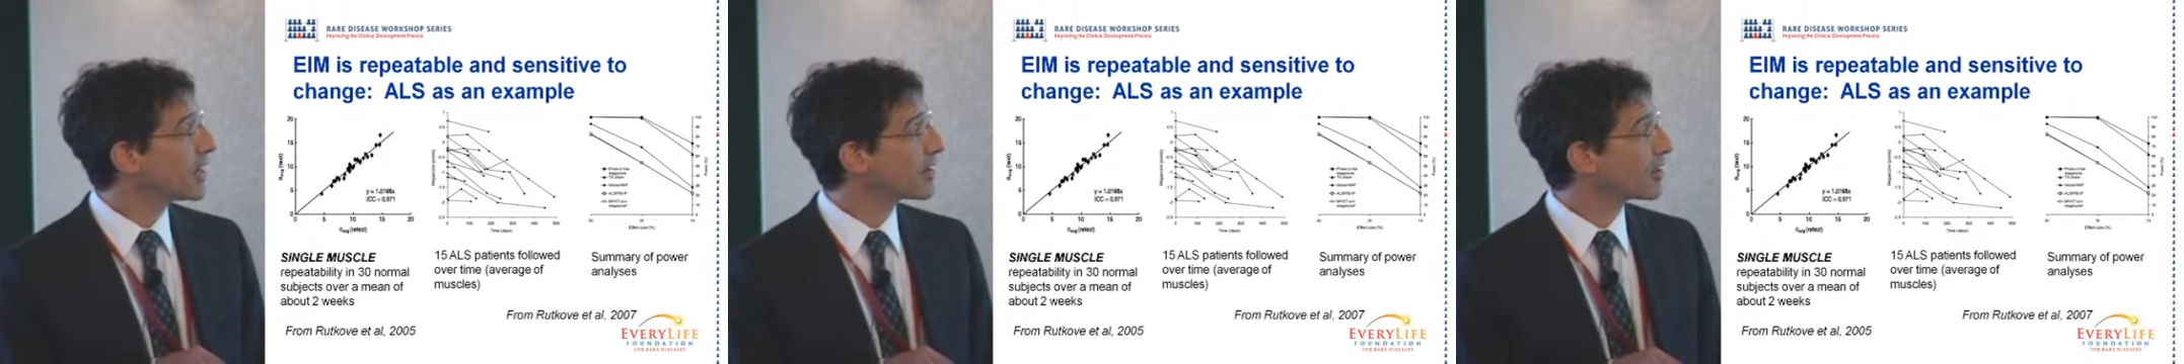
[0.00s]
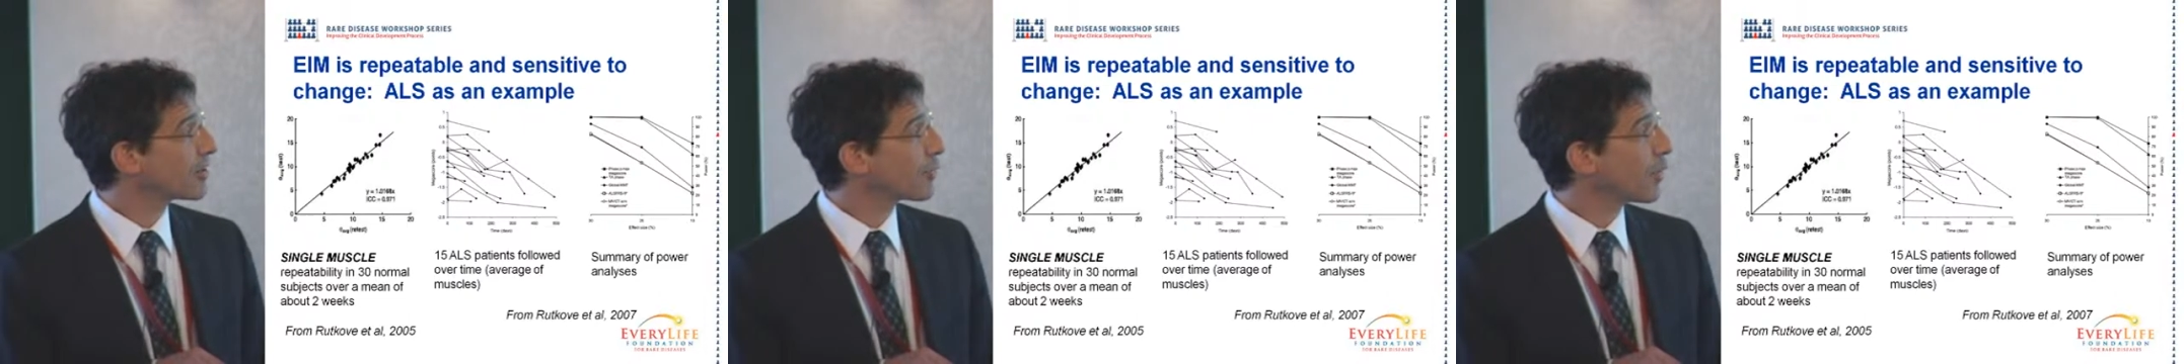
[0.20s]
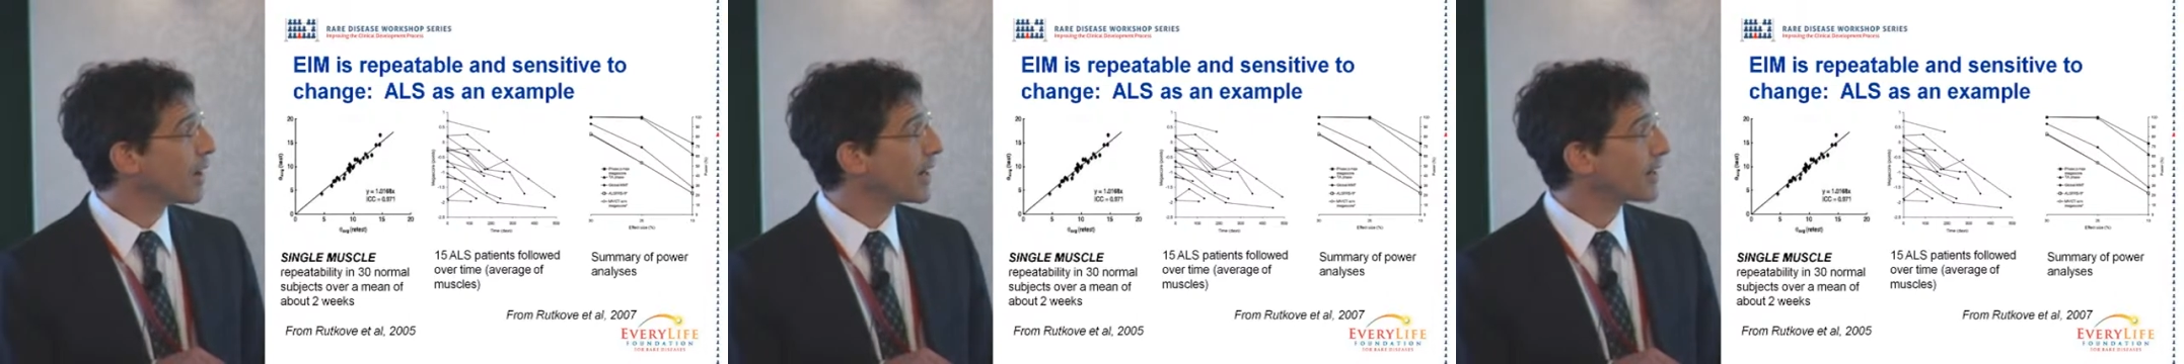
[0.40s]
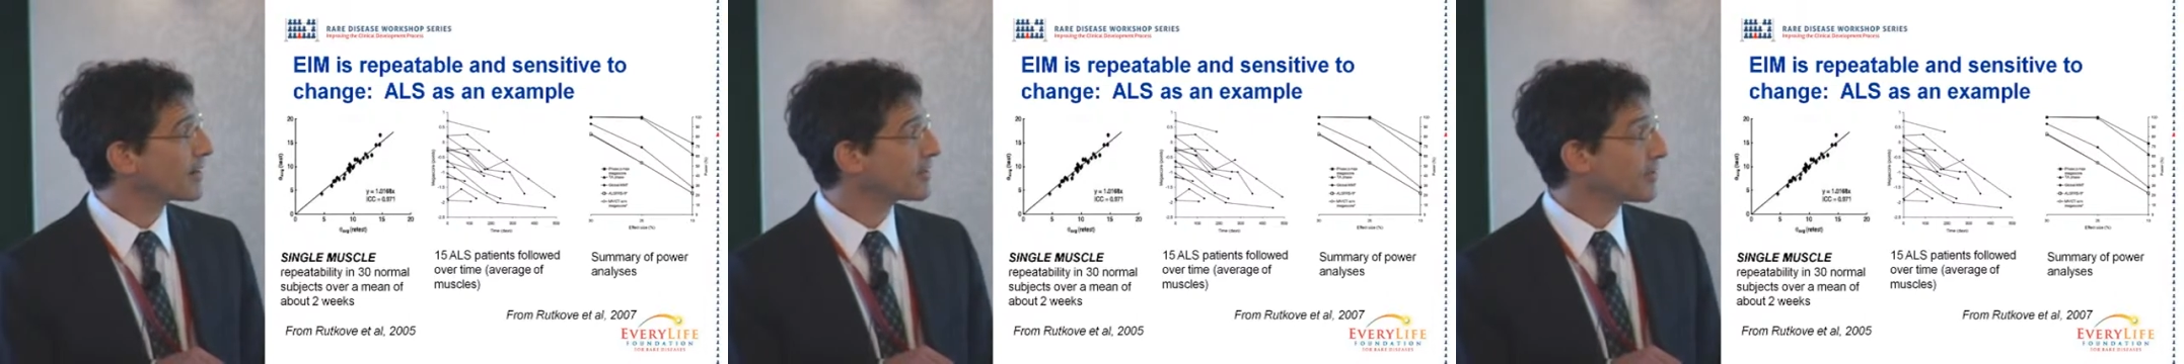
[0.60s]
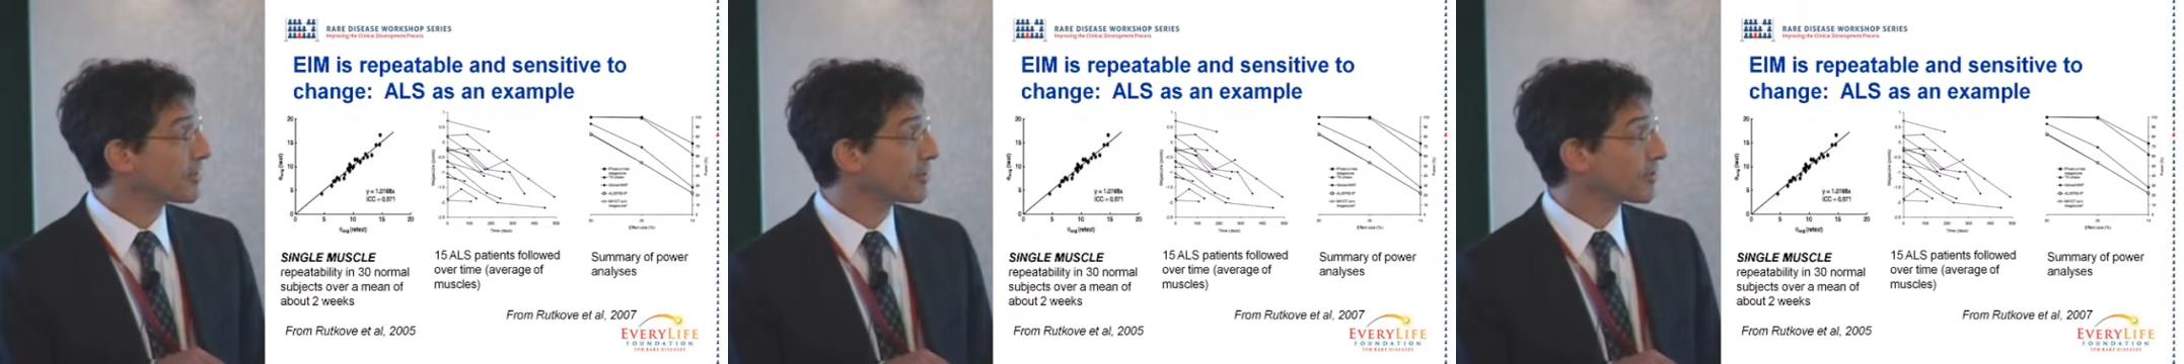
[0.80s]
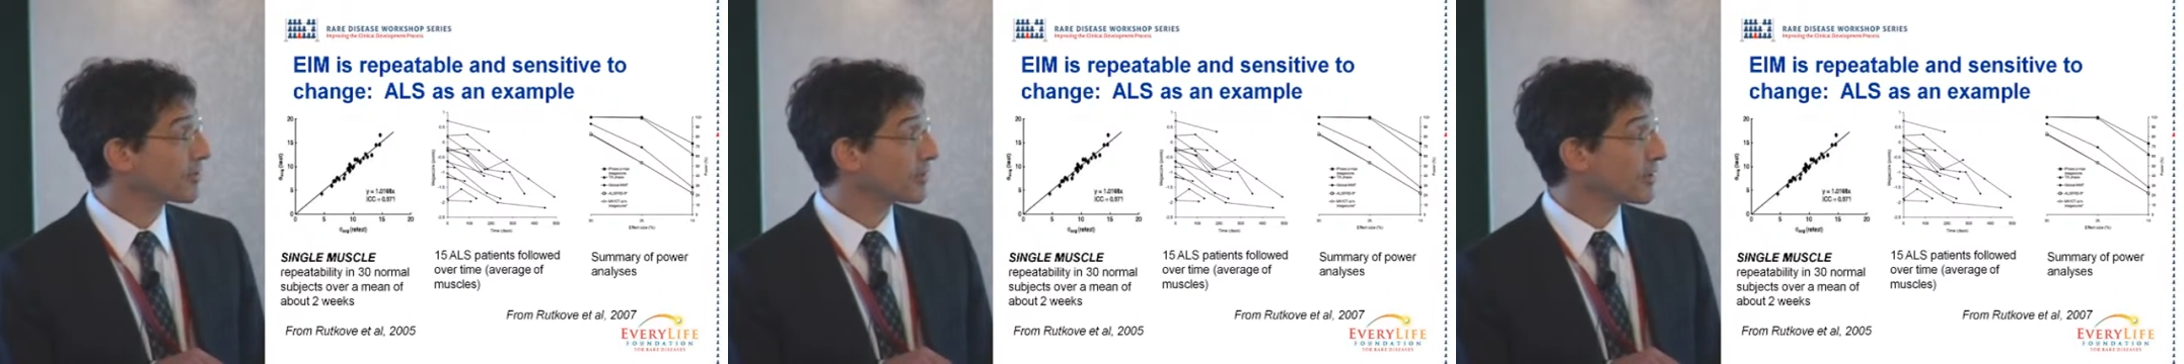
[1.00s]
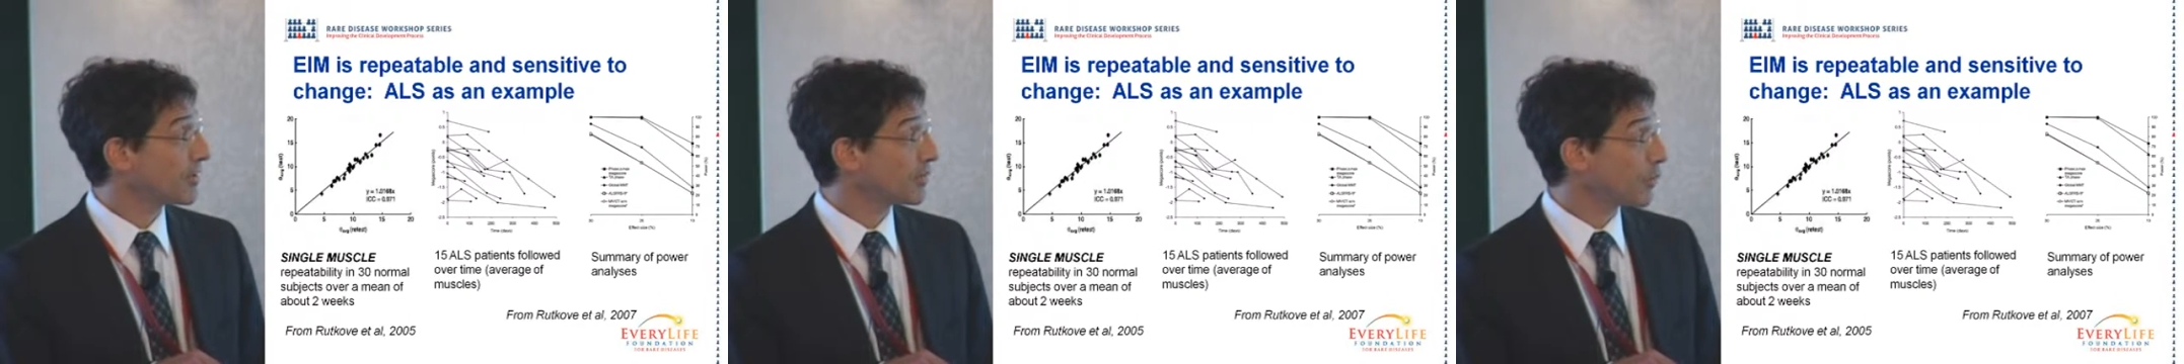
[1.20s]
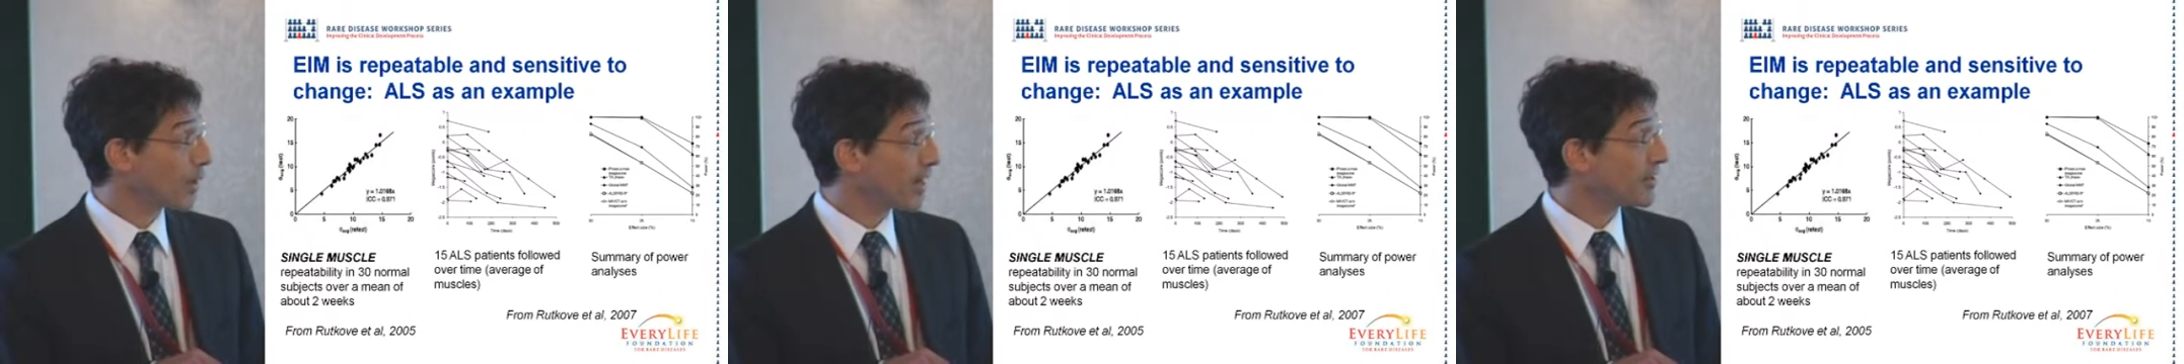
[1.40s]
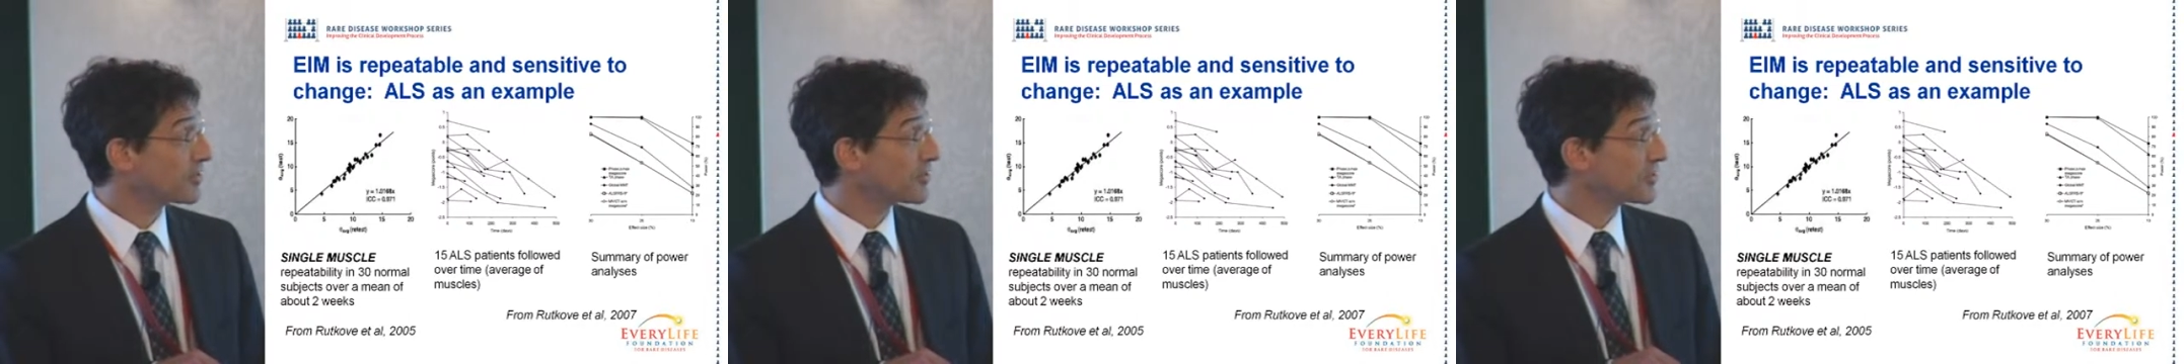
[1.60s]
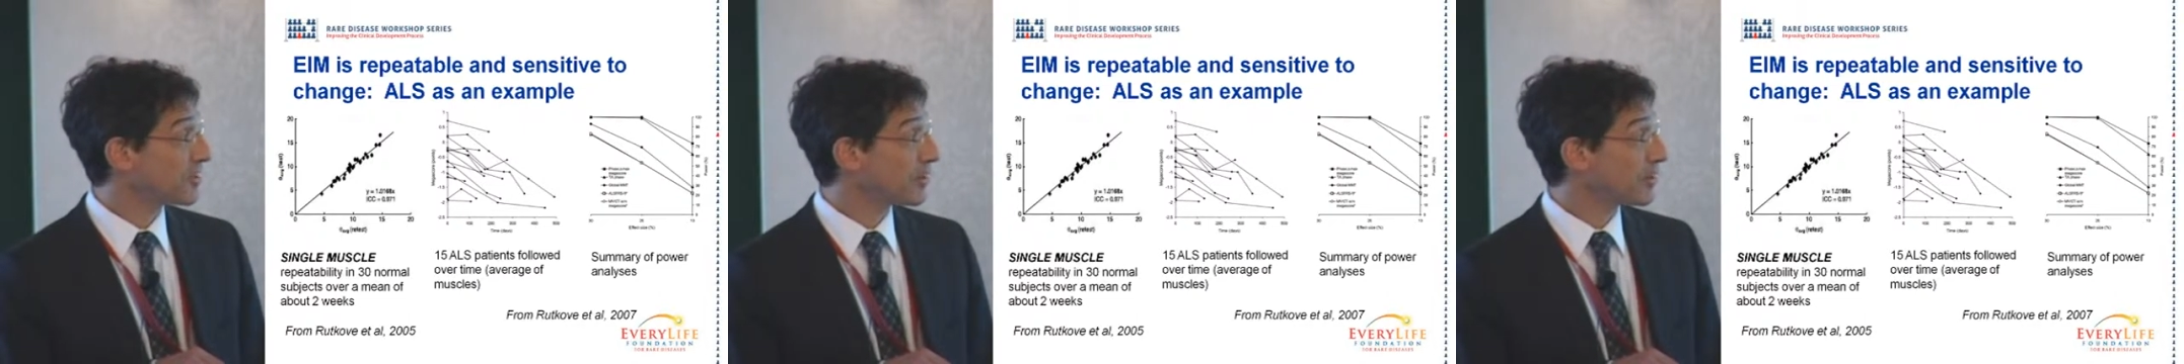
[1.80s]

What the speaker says: and on the y-axis